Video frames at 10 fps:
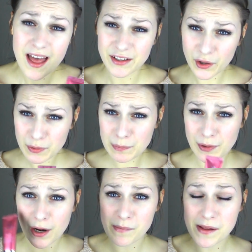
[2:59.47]
And the other
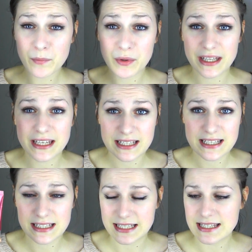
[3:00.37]
problem with
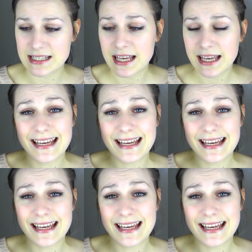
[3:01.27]
this